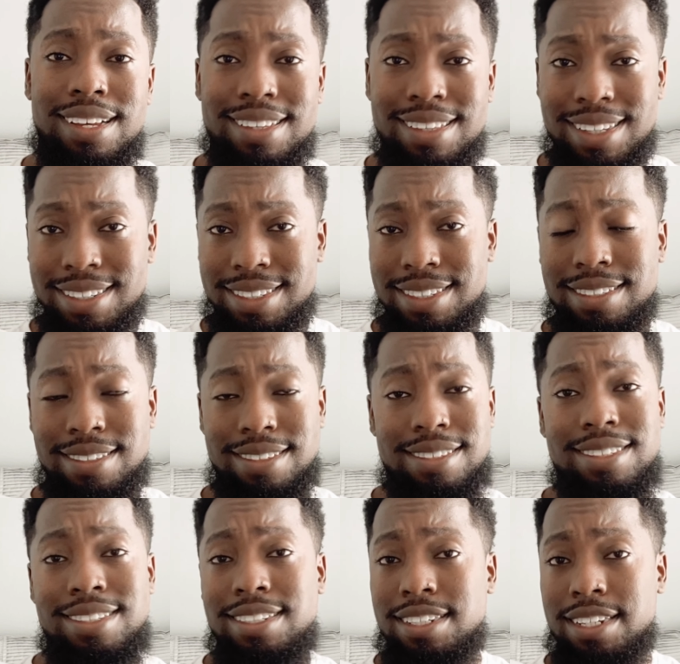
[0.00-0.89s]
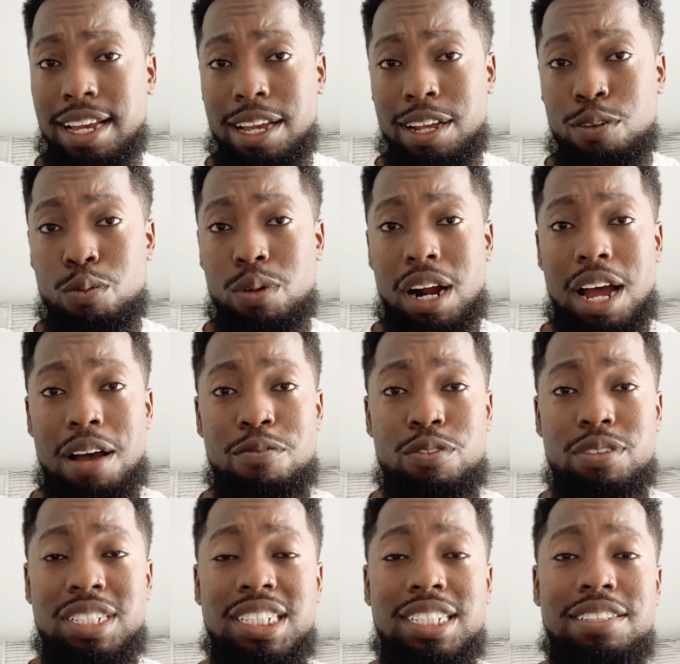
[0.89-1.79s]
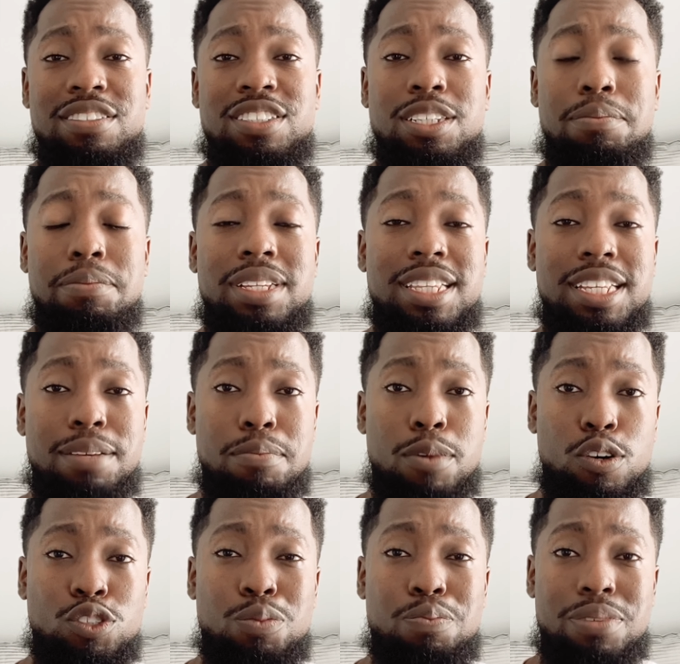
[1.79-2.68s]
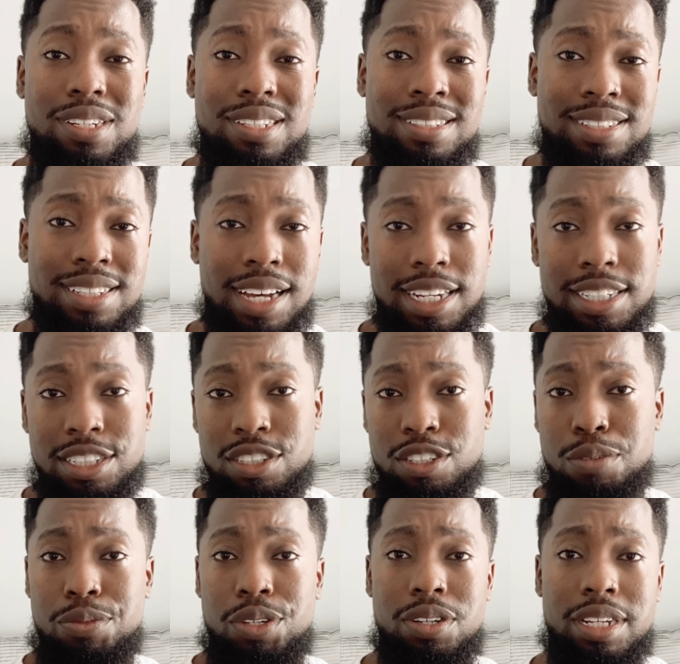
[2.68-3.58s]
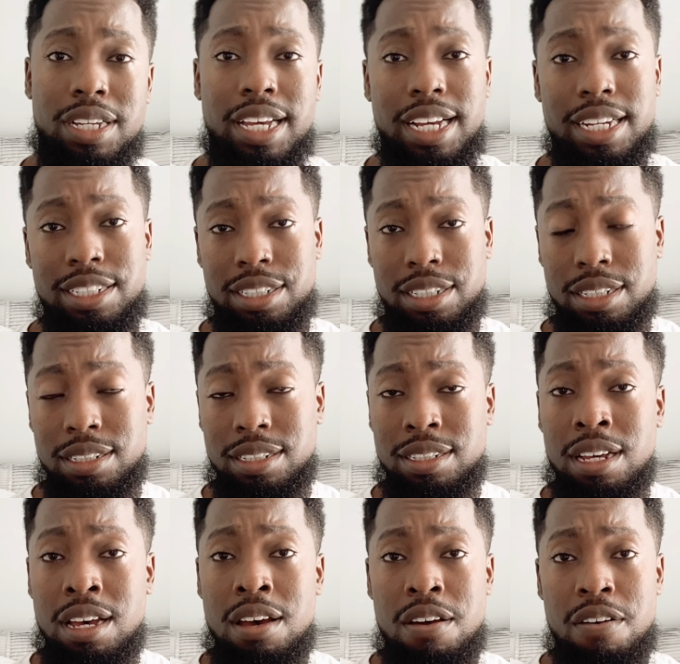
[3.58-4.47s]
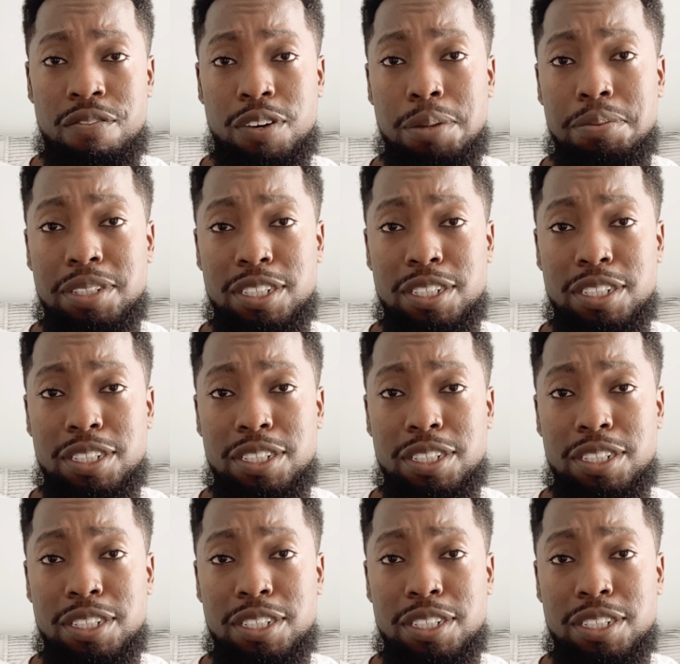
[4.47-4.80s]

this is the state where I've received some of the most precise communications from the